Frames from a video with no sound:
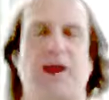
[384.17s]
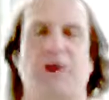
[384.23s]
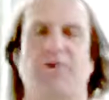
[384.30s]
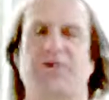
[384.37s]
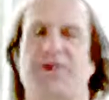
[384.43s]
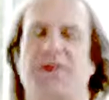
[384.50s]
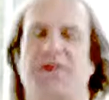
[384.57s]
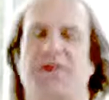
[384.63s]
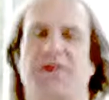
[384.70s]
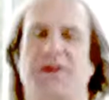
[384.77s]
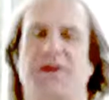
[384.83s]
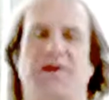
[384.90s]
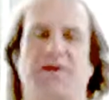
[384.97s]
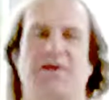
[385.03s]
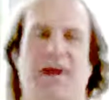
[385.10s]
It was either
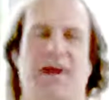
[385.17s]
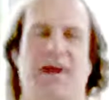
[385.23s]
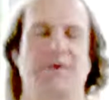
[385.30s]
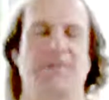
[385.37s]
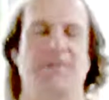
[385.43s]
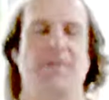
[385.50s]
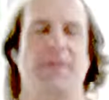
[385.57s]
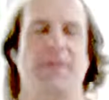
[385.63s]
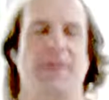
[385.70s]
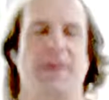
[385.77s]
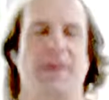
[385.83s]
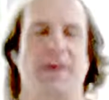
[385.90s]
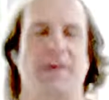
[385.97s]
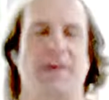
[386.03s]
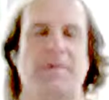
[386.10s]
green or red.
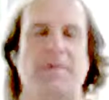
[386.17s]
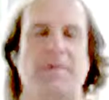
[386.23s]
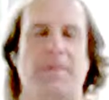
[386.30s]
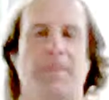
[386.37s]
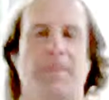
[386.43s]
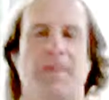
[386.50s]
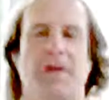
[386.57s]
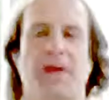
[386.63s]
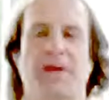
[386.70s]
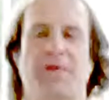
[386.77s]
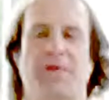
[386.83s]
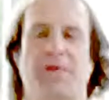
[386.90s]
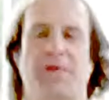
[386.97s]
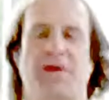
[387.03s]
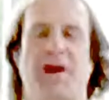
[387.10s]
And
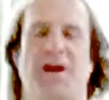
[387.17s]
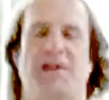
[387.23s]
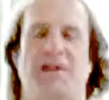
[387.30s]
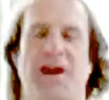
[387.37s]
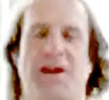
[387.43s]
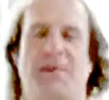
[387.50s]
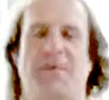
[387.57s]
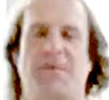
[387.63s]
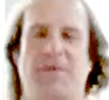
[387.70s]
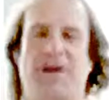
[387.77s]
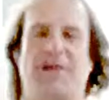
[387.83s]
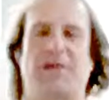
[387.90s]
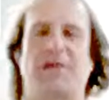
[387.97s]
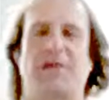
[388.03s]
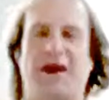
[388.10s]
for a long time
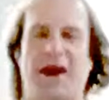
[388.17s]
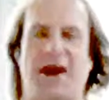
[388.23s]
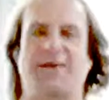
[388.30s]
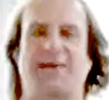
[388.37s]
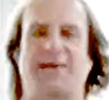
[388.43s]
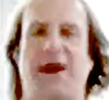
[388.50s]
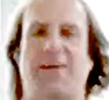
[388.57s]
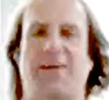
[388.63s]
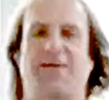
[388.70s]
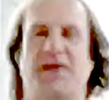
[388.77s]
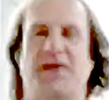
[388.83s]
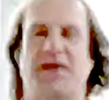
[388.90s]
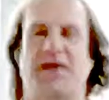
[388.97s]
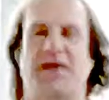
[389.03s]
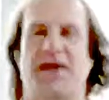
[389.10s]
I spread my arms on top of
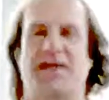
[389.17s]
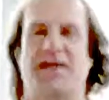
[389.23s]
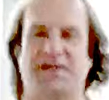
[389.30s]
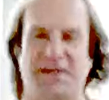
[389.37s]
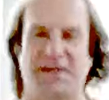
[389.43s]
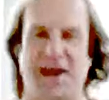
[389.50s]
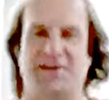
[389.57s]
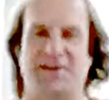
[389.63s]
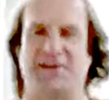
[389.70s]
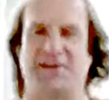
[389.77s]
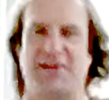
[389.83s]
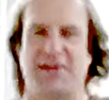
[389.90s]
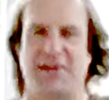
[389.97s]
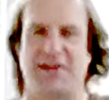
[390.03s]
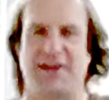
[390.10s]
it, and I just
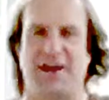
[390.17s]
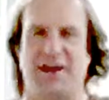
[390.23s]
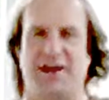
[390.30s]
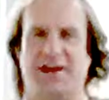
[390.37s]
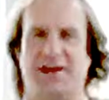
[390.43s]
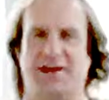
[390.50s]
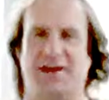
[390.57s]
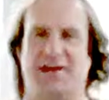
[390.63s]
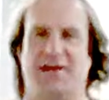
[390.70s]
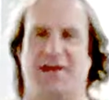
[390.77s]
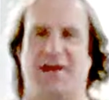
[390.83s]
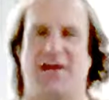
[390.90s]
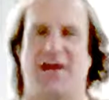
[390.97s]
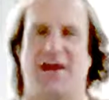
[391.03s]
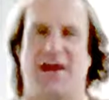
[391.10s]
concentrated on it.
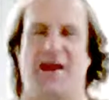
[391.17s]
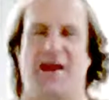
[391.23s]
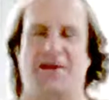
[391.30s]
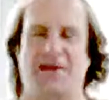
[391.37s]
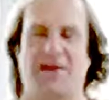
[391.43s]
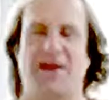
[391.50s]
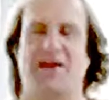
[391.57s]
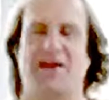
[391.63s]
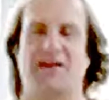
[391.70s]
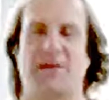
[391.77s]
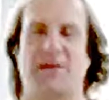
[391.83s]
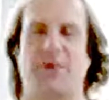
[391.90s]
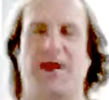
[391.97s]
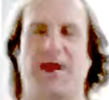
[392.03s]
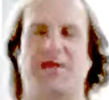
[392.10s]
And I tried to
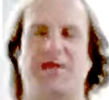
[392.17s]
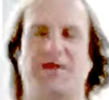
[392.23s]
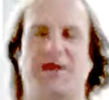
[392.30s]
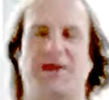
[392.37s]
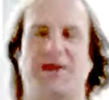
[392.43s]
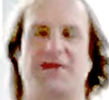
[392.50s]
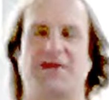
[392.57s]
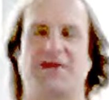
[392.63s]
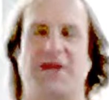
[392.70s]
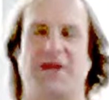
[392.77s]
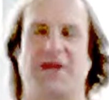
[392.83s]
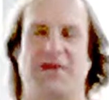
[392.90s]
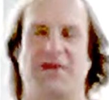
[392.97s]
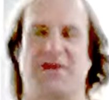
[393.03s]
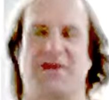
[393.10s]
get the paint to change
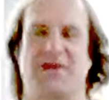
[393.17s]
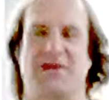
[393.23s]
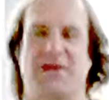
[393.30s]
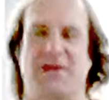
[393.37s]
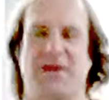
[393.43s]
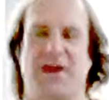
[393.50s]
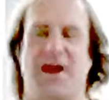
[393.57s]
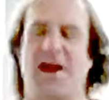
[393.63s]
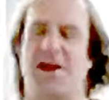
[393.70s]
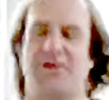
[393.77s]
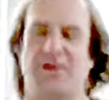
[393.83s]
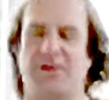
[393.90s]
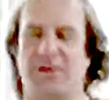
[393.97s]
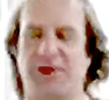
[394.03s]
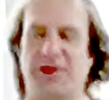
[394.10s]
color. I don't
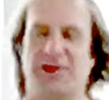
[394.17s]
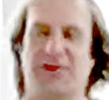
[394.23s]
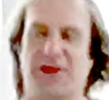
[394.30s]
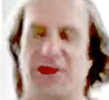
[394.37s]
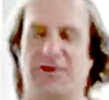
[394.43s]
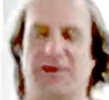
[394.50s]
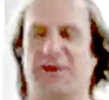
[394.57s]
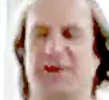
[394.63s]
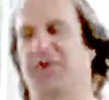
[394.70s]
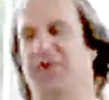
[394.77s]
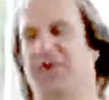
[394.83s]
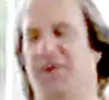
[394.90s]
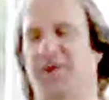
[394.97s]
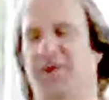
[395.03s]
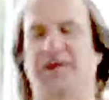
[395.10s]
know, from green to red or vice
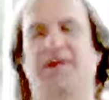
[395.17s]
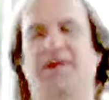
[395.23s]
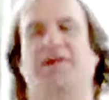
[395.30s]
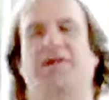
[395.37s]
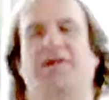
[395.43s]
versa.